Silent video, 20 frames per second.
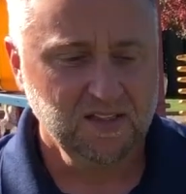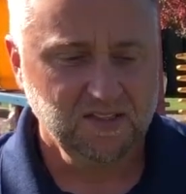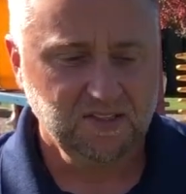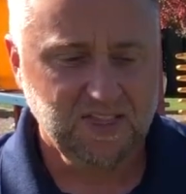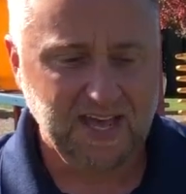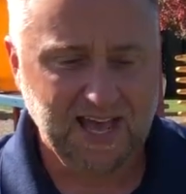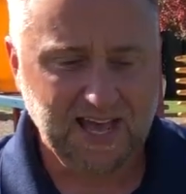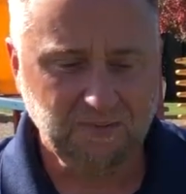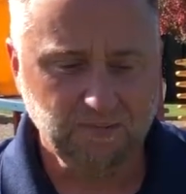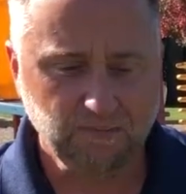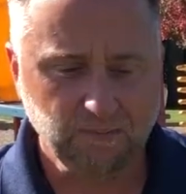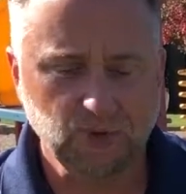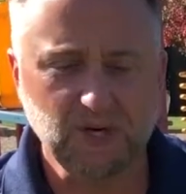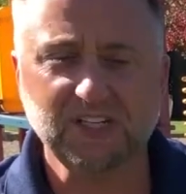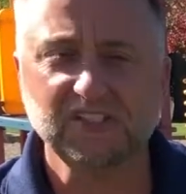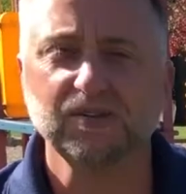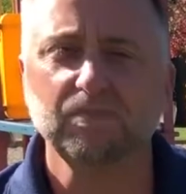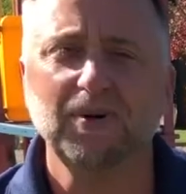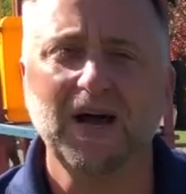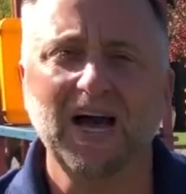That
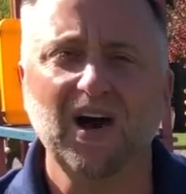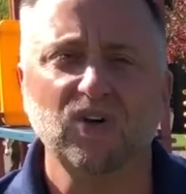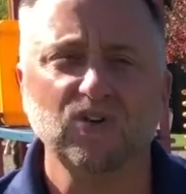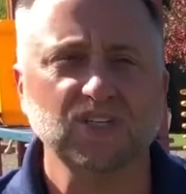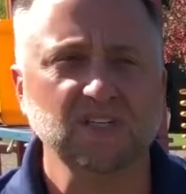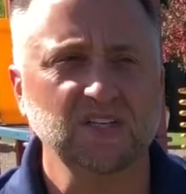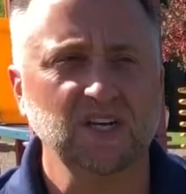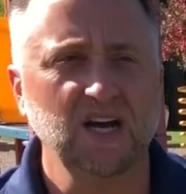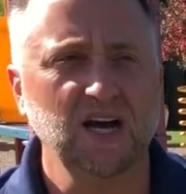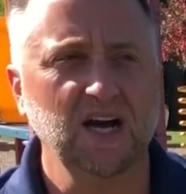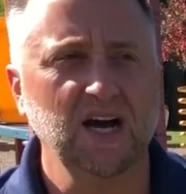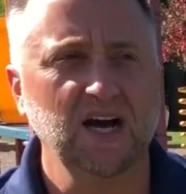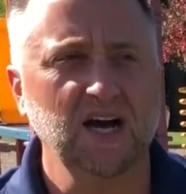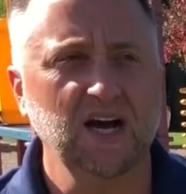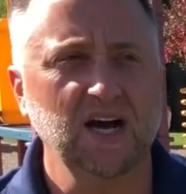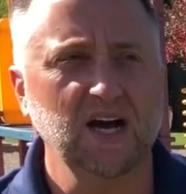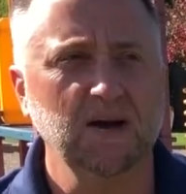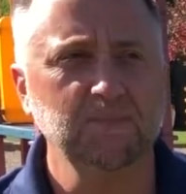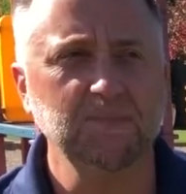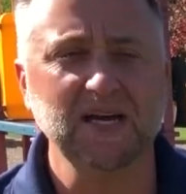brings about
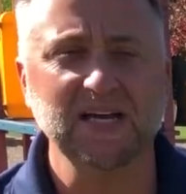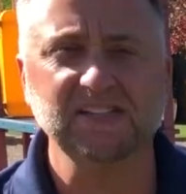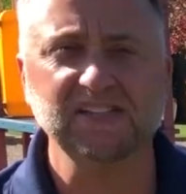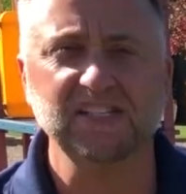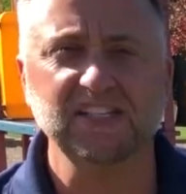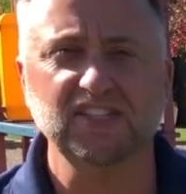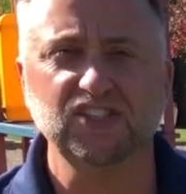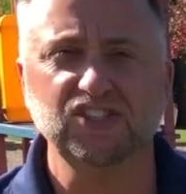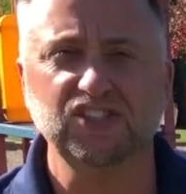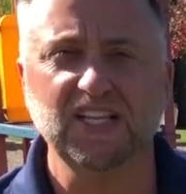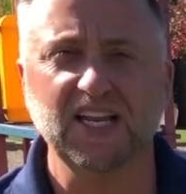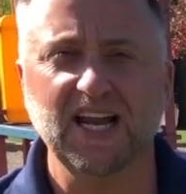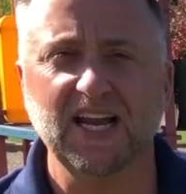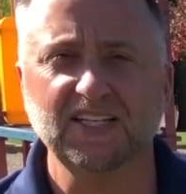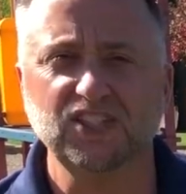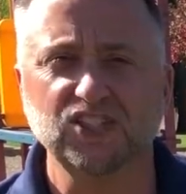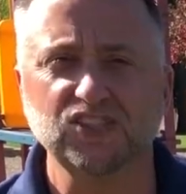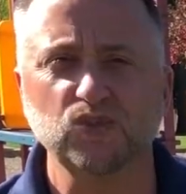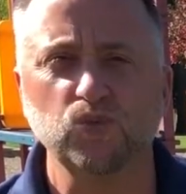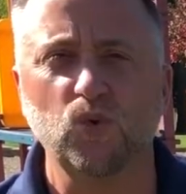uh, a message that
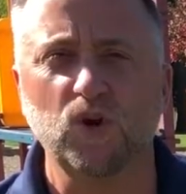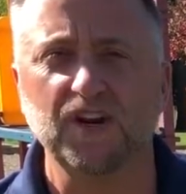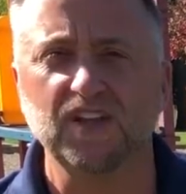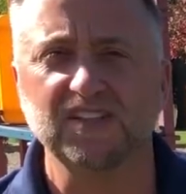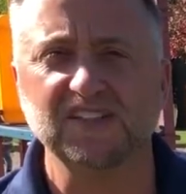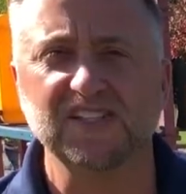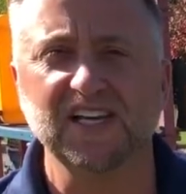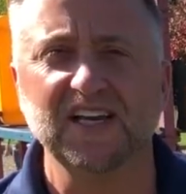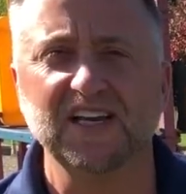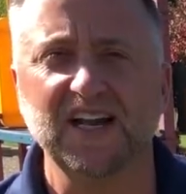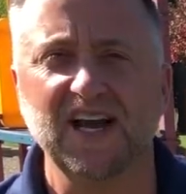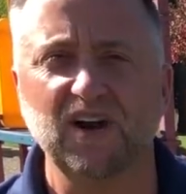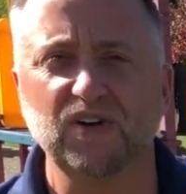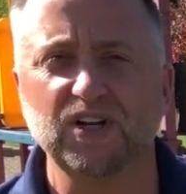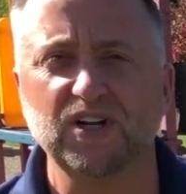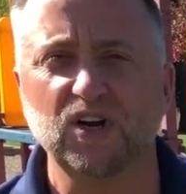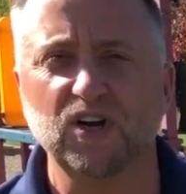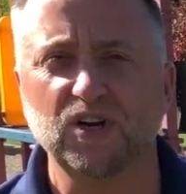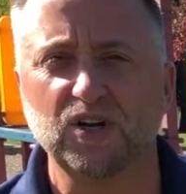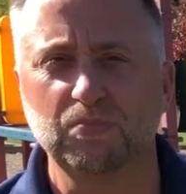I just want to send out
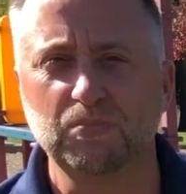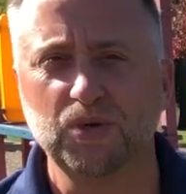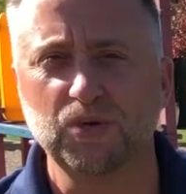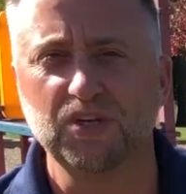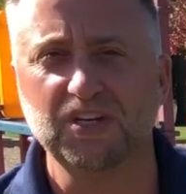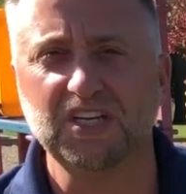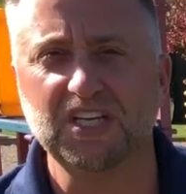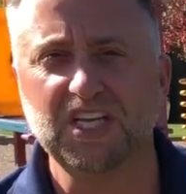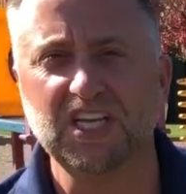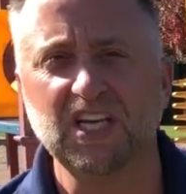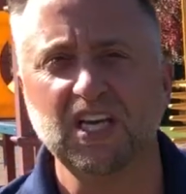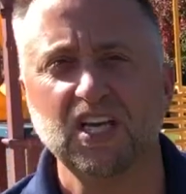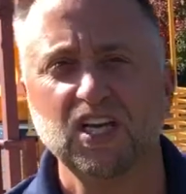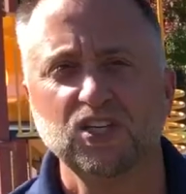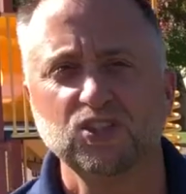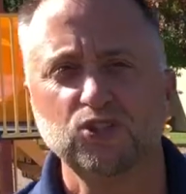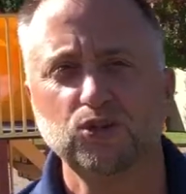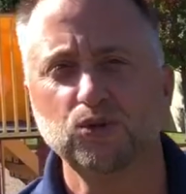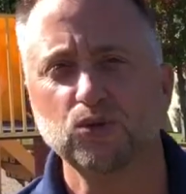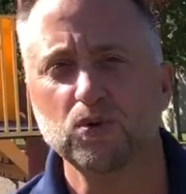in our community
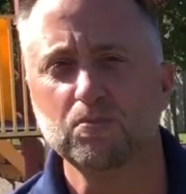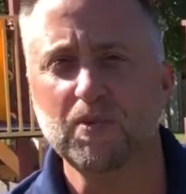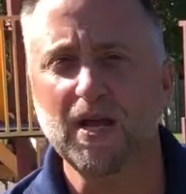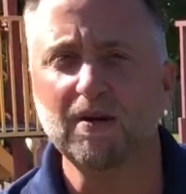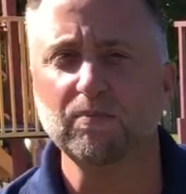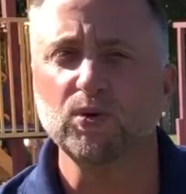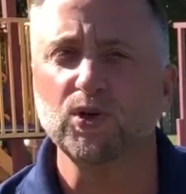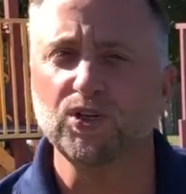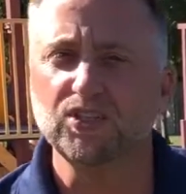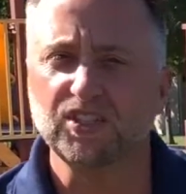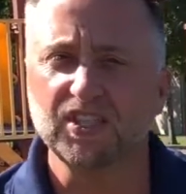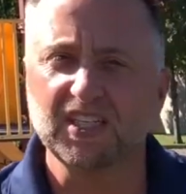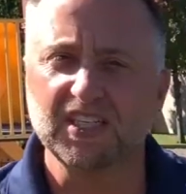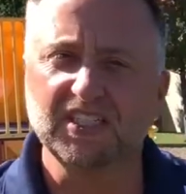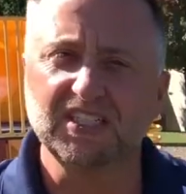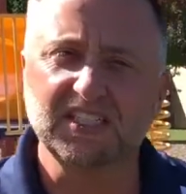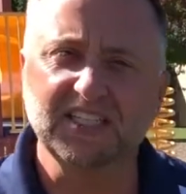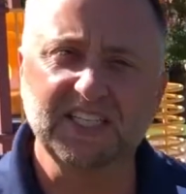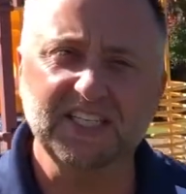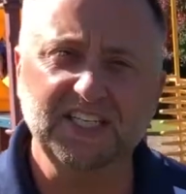to remember to
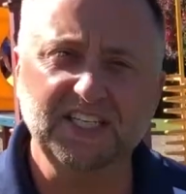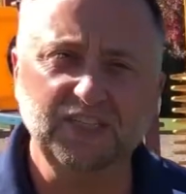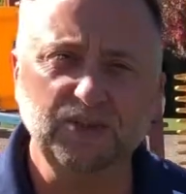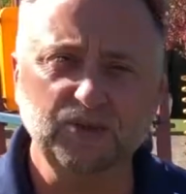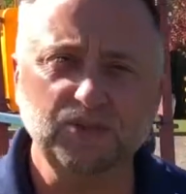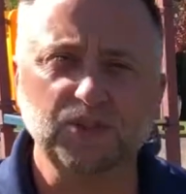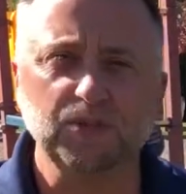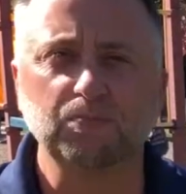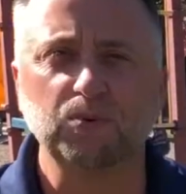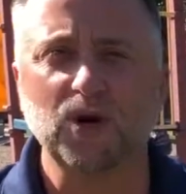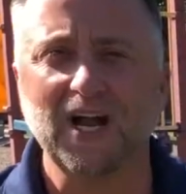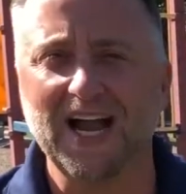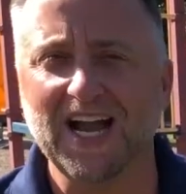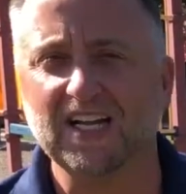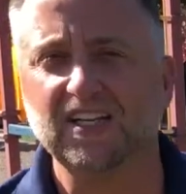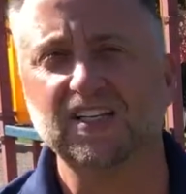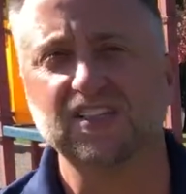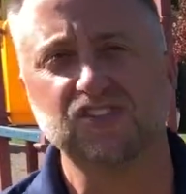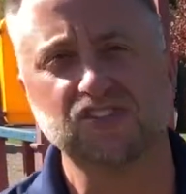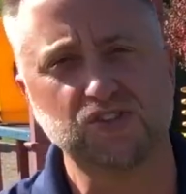continue to
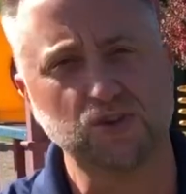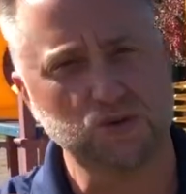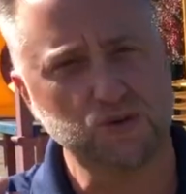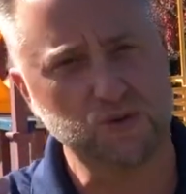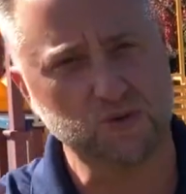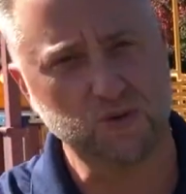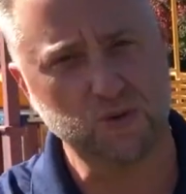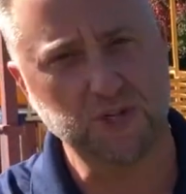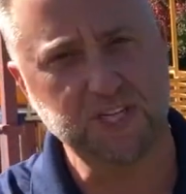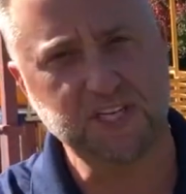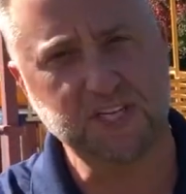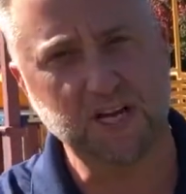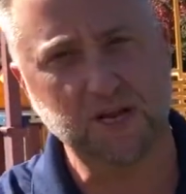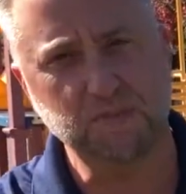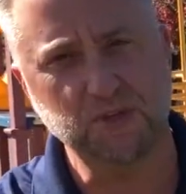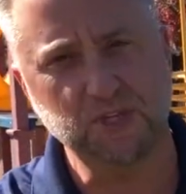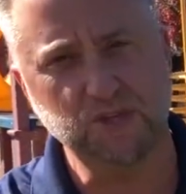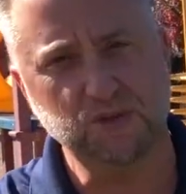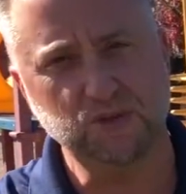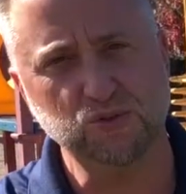practice those three
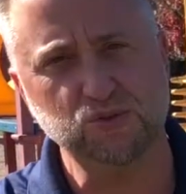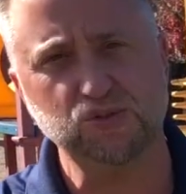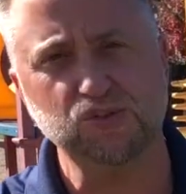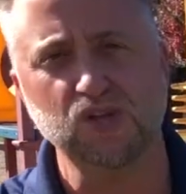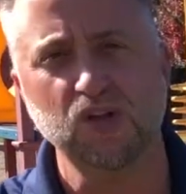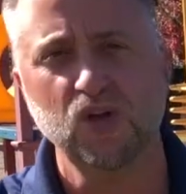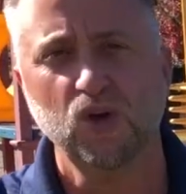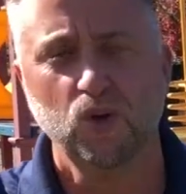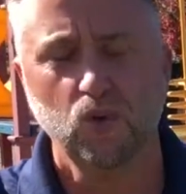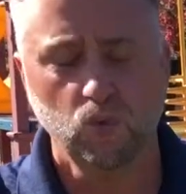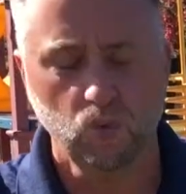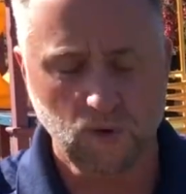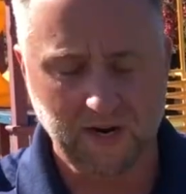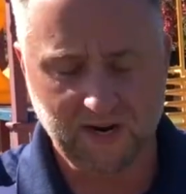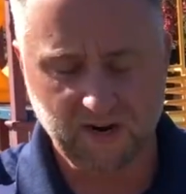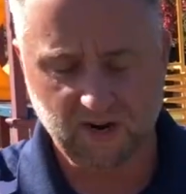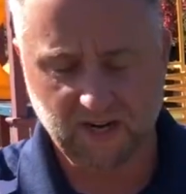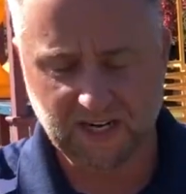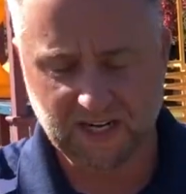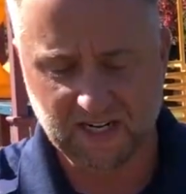W's,
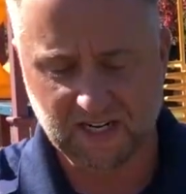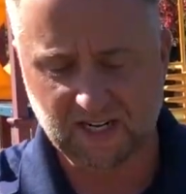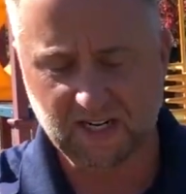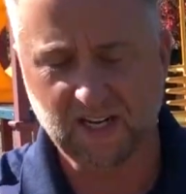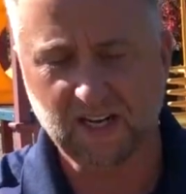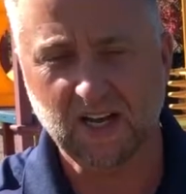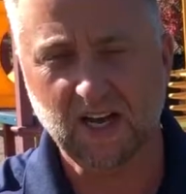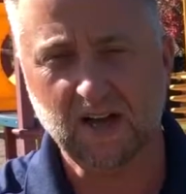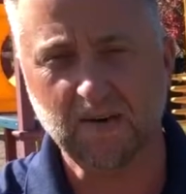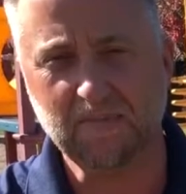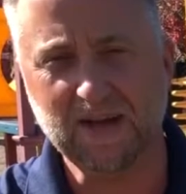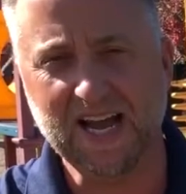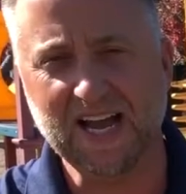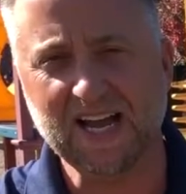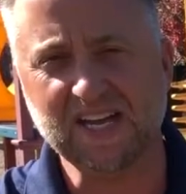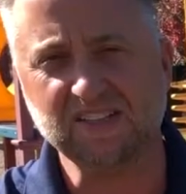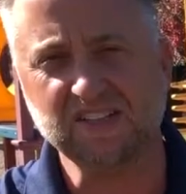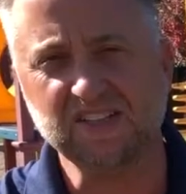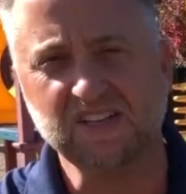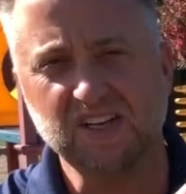wearing a
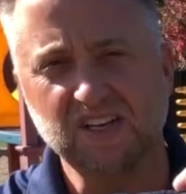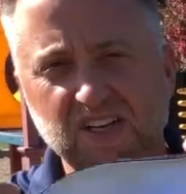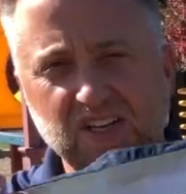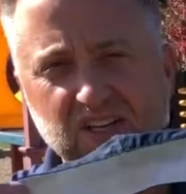mask,